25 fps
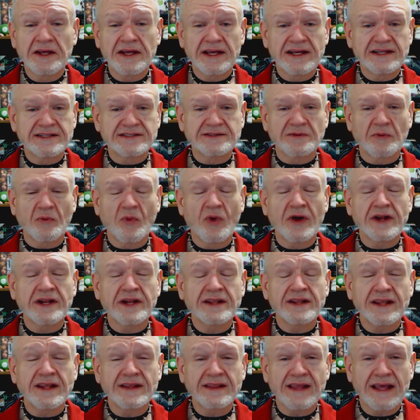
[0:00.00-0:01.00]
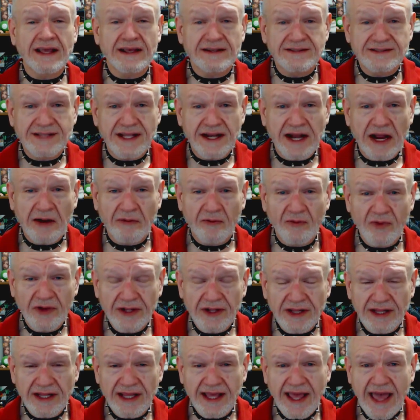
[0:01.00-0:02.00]
it's one of the things that I
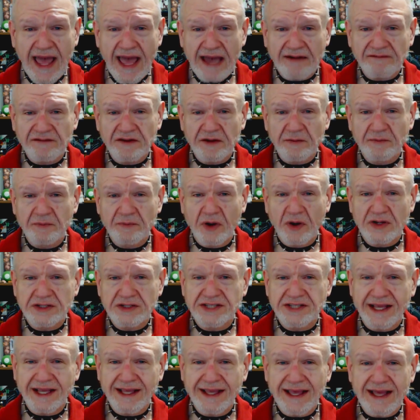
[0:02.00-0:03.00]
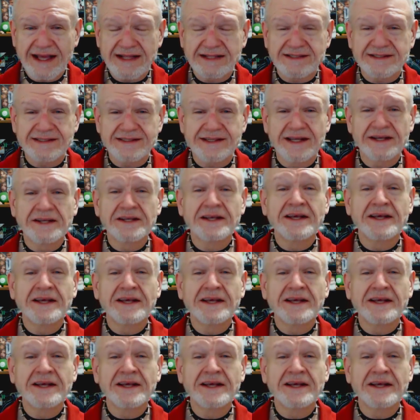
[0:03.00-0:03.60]
really have to push against